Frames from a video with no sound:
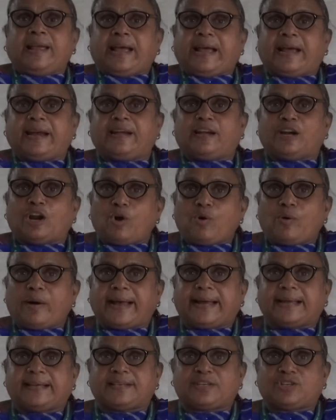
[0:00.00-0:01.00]
And now
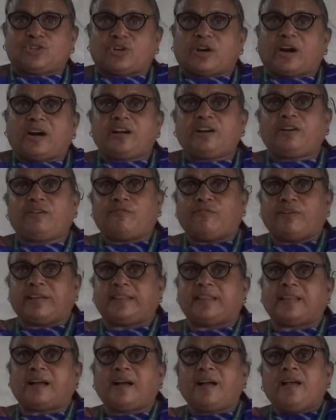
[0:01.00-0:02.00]
I start
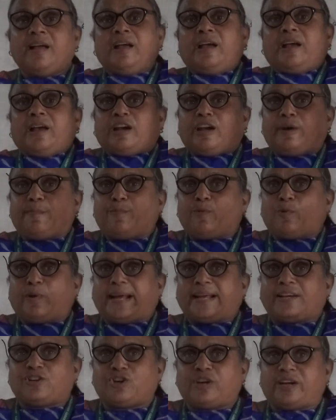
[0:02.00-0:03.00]
with the
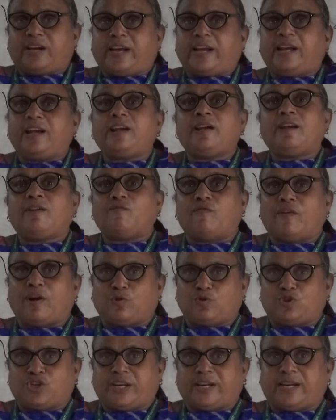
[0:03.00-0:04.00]
reproduction in
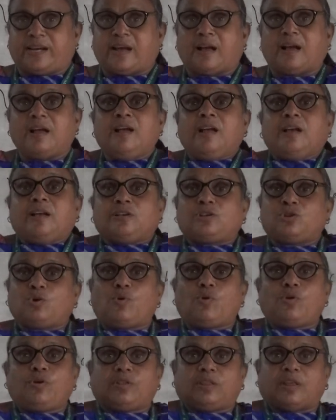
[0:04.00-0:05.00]
Vaucharia.
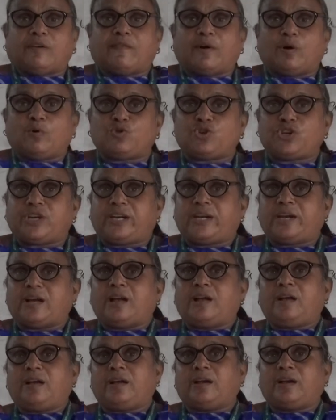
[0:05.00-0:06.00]
So the
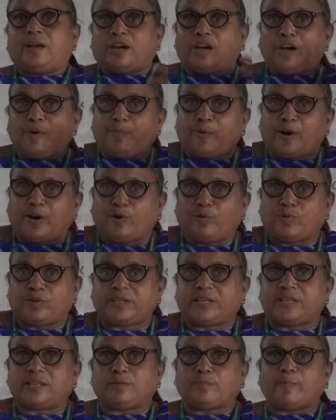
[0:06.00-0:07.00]
Vaucharia
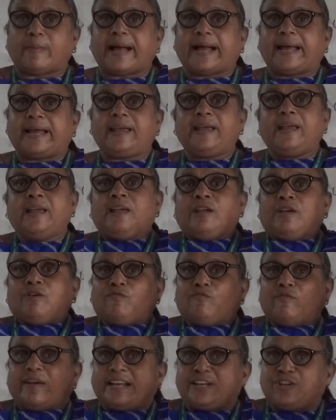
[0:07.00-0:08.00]
reproduces by
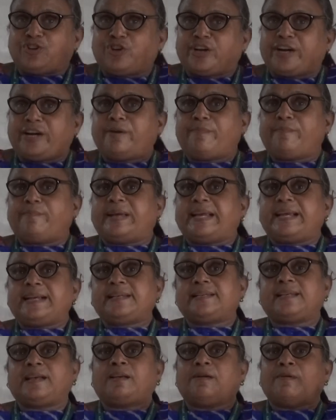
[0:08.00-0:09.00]
vegetative
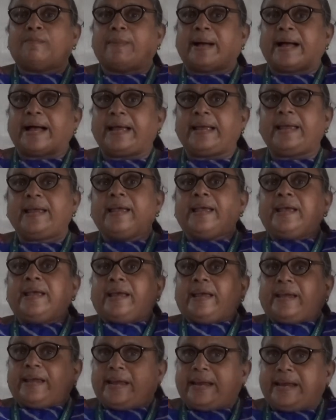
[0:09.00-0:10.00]
means, by
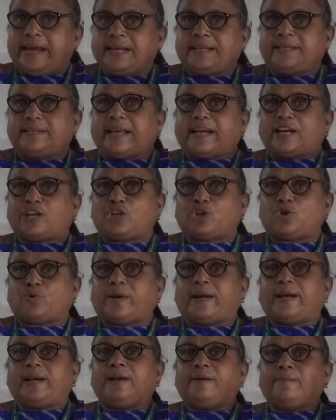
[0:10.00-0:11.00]

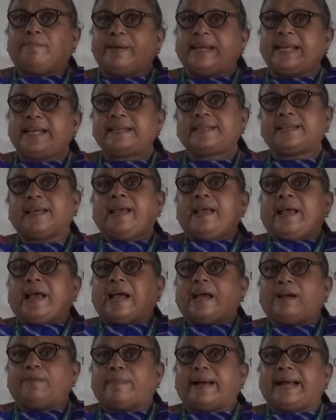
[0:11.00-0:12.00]
asexual means
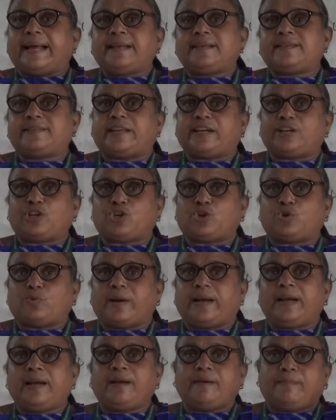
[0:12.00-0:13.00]
and by sexual
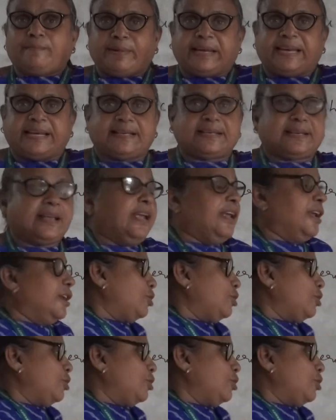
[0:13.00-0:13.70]
means.